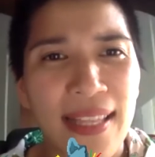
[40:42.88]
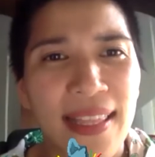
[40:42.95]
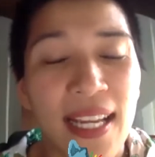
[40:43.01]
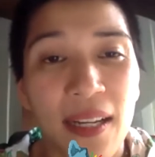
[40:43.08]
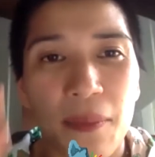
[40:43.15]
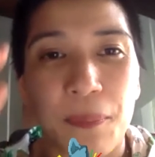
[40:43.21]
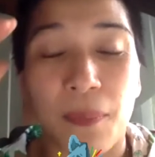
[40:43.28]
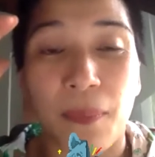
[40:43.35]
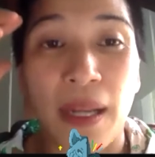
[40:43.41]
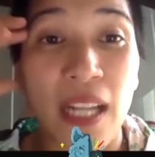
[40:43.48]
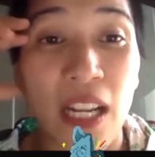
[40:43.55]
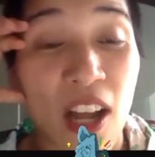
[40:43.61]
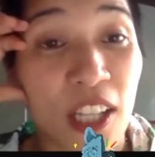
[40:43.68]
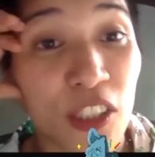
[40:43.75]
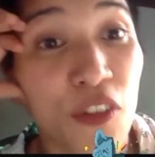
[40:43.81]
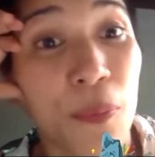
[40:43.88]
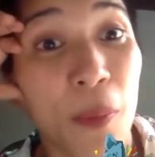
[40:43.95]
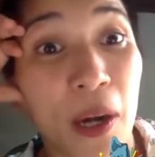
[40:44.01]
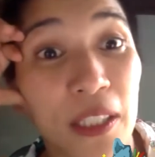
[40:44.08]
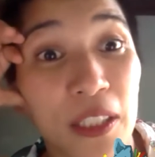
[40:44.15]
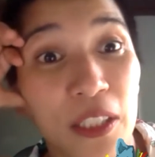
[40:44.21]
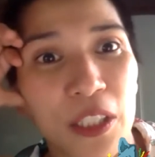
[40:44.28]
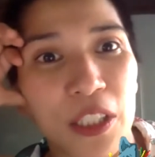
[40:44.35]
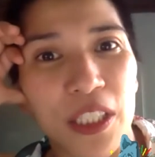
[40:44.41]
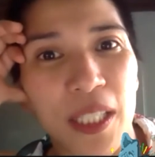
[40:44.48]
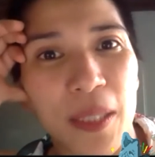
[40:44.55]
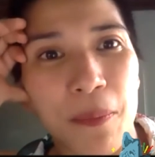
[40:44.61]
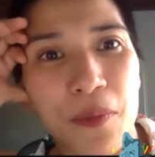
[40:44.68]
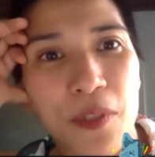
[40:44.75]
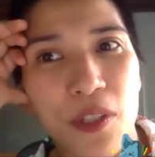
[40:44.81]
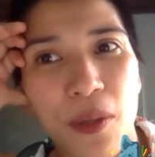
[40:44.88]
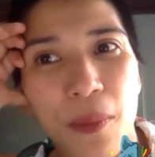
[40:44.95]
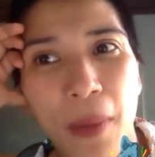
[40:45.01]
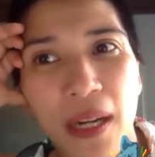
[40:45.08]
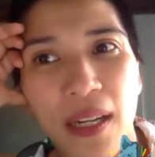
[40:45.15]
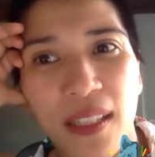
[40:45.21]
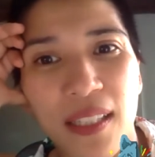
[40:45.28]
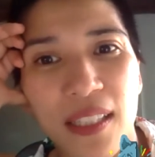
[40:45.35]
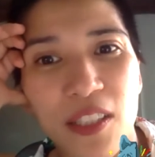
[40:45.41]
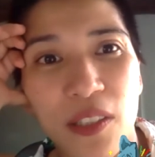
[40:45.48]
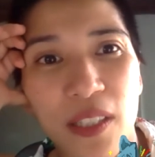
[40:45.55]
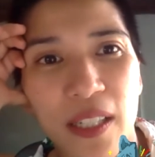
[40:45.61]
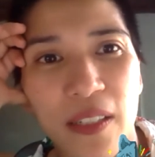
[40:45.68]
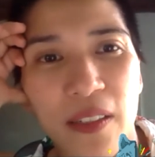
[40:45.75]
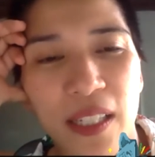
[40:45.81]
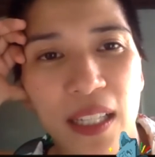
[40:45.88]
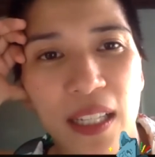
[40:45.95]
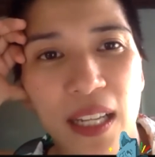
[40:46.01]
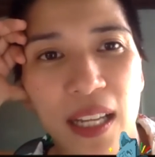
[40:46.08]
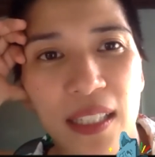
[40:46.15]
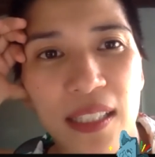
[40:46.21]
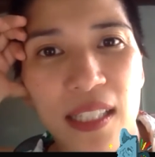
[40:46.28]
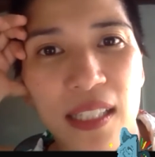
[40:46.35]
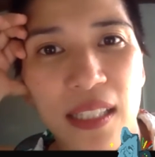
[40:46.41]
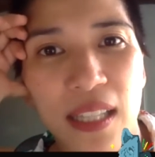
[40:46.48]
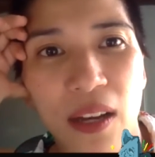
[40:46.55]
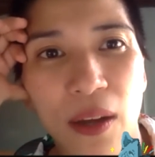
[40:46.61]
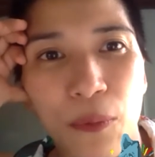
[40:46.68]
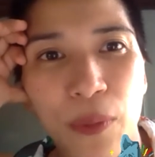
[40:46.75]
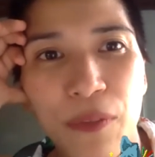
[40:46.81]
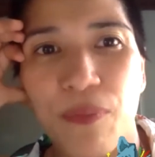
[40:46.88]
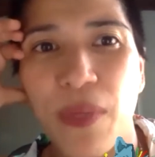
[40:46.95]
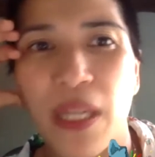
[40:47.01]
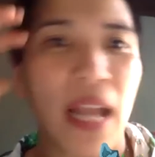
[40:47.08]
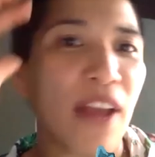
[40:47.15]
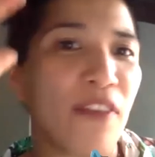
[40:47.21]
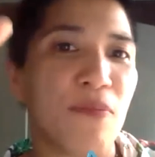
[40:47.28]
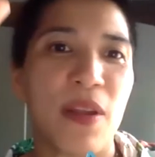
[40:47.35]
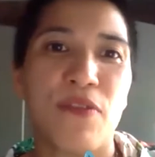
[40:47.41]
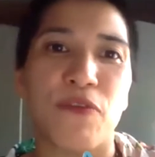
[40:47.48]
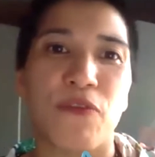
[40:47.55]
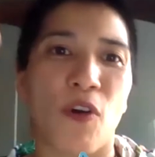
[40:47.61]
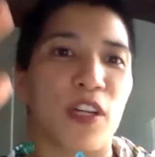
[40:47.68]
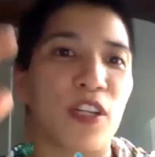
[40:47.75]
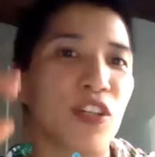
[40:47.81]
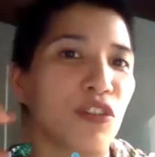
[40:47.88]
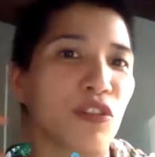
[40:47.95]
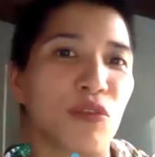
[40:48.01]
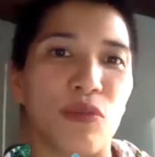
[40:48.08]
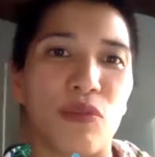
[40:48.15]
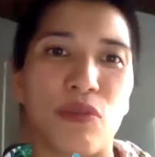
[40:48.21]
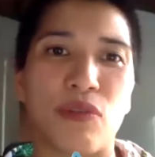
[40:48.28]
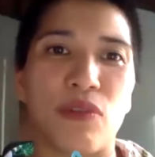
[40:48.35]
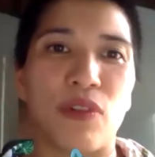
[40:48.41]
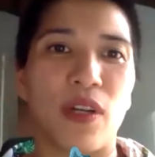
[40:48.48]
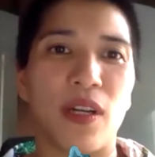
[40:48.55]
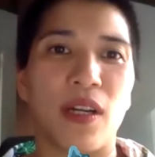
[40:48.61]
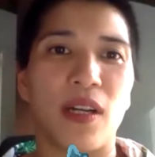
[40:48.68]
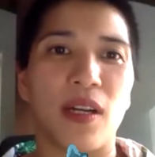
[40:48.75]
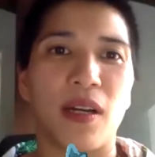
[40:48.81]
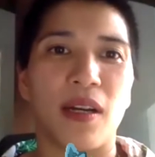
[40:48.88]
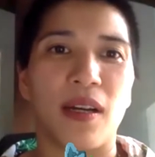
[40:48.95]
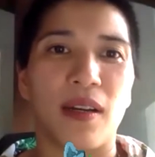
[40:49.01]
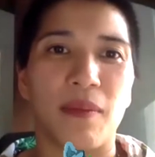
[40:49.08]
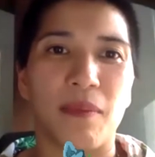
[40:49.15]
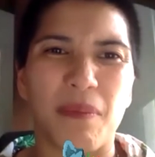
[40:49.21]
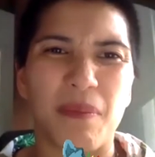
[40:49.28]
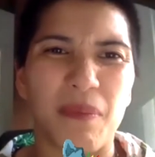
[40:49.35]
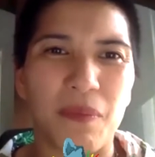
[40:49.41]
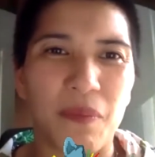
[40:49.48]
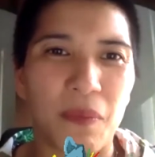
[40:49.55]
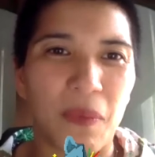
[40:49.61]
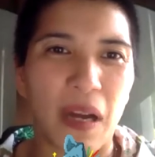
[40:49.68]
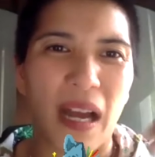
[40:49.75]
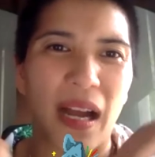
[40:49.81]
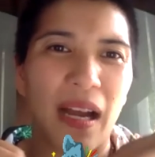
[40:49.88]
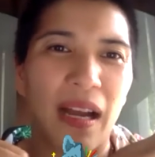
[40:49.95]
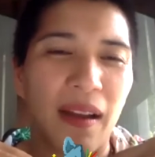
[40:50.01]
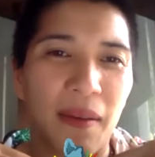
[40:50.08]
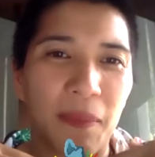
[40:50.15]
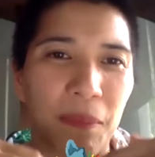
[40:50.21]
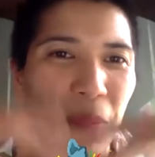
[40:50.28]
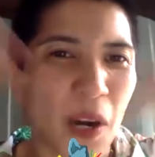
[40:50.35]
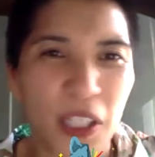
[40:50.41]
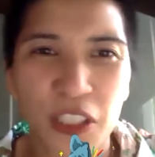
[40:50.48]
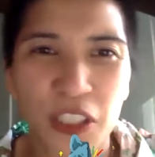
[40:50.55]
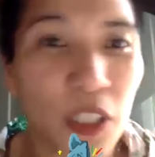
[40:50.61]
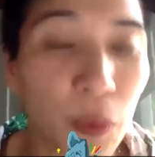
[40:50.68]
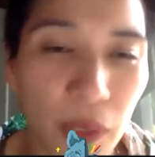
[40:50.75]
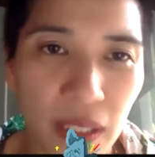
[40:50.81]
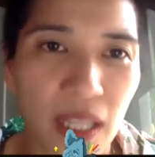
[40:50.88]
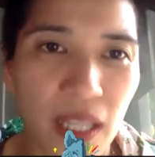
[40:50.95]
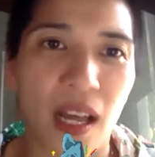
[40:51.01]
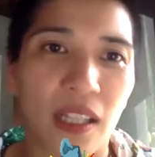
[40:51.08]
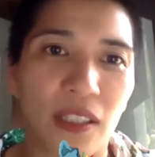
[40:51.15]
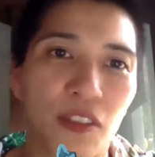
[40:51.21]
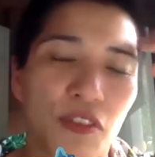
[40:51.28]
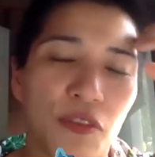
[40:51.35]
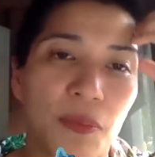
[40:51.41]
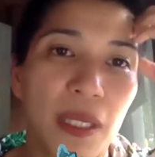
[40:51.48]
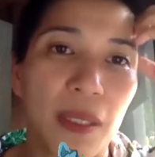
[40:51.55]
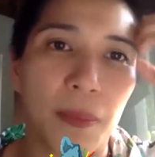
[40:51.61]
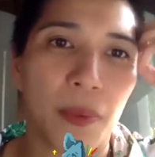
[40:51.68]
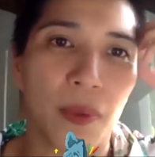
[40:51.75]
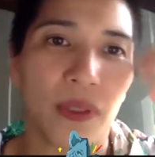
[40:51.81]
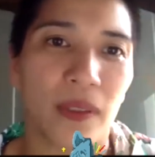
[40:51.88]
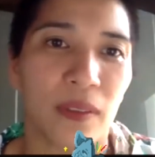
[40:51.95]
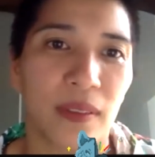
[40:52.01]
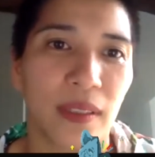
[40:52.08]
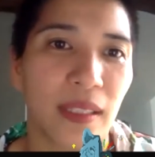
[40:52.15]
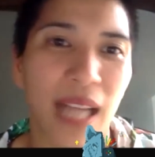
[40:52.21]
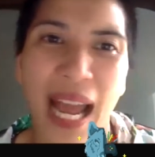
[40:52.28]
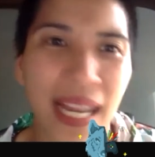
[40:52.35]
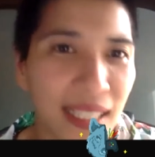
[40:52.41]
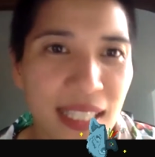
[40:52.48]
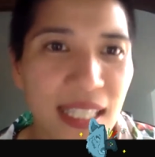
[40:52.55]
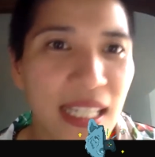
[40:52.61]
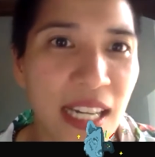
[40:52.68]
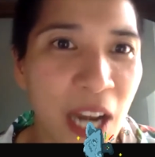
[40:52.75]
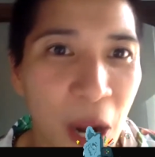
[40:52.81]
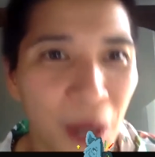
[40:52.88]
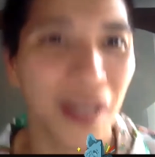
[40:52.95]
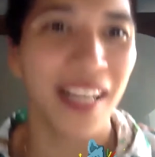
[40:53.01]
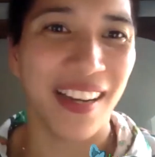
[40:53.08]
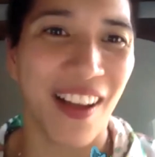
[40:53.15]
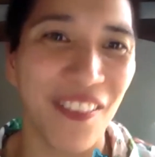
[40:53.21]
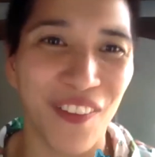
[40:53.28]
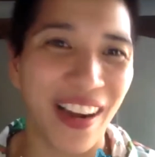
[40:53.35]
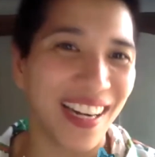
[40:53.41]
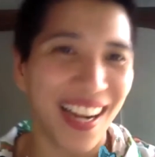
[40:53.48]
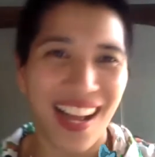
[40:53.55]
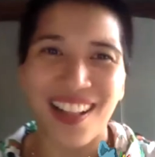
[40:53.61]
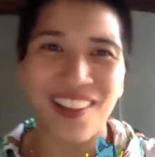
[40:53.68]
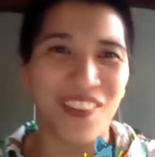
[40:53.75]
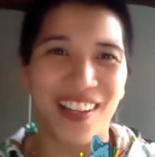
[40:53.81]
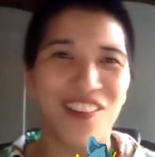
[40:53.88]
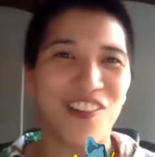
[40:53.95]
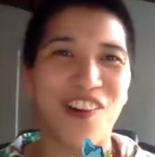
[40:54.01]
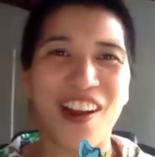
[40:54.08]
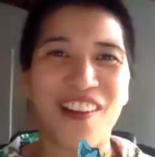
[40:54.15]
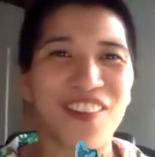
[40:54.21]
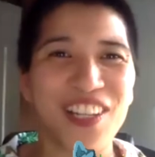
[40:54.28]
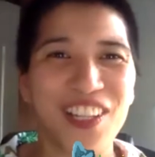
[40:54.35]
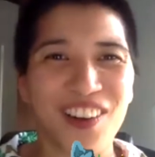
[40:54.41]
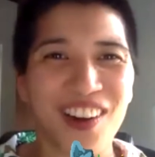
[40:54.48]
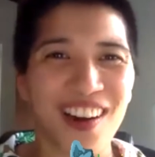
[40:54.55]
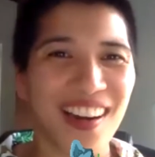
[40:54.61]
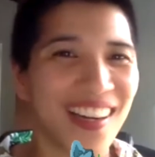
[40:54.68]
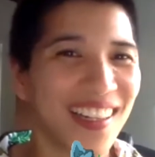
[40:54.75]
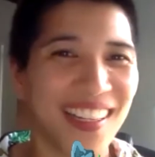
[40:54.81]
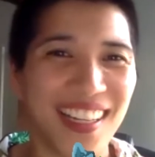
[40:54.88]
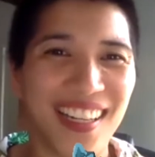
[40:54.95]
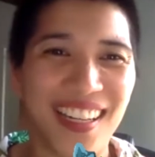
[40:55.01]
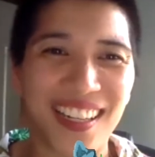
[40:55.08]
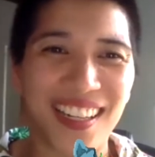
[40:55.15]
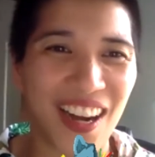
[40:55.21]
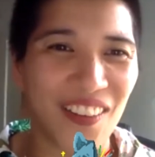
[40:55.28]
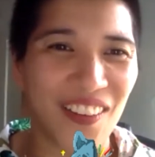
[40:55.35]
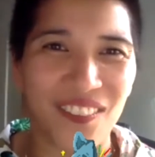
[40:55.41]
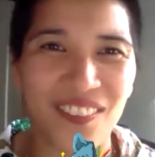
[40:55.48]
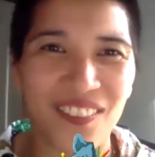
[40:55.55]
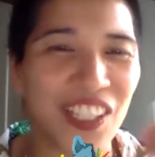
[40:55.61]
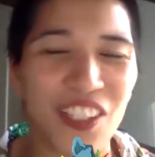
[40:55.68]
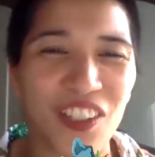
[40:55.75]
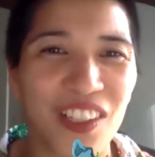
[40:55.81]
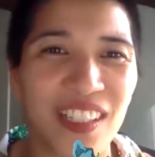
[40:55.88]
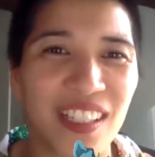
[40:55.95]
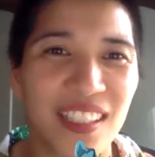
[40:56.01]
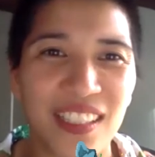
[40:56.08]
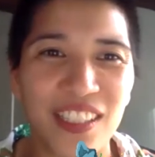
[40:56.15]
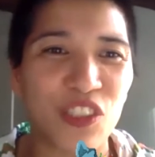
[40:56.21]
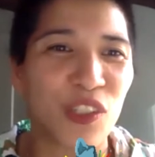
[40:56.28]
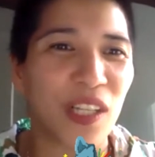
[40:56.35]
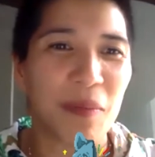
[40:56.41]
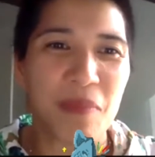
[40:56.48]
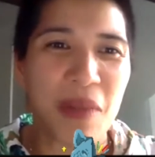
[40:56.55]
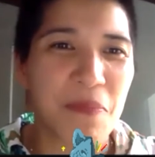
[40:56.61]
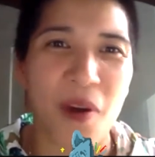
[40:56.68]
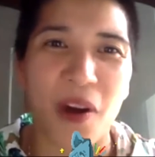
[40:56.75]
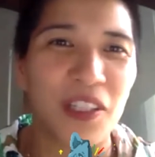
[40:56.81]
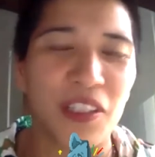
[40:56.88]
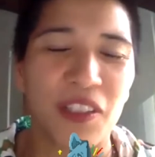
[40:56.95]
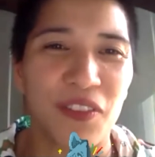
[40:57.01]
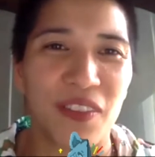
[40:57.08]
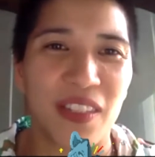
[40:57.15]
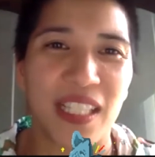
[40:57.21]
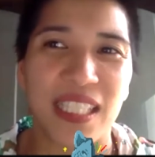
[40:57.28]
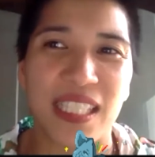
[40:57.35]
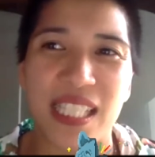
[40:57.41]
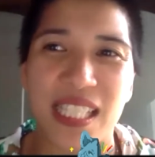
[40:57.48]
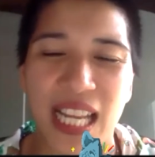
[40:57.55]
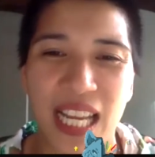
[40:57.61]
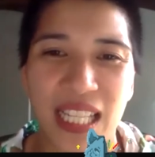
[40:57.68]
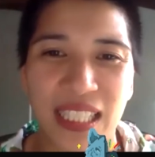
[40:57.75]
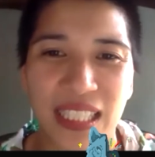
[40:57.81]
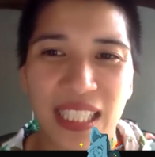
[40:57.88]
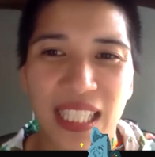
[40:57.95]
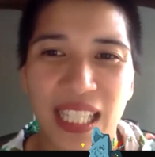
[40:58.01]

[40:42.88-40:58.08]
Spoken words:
think and a lot of partnerships, no, parang that's what I realized. Na I've been forced to partner with a lot of people. Kahit sino, parang oh, whoever you are, come, you can be part of this. And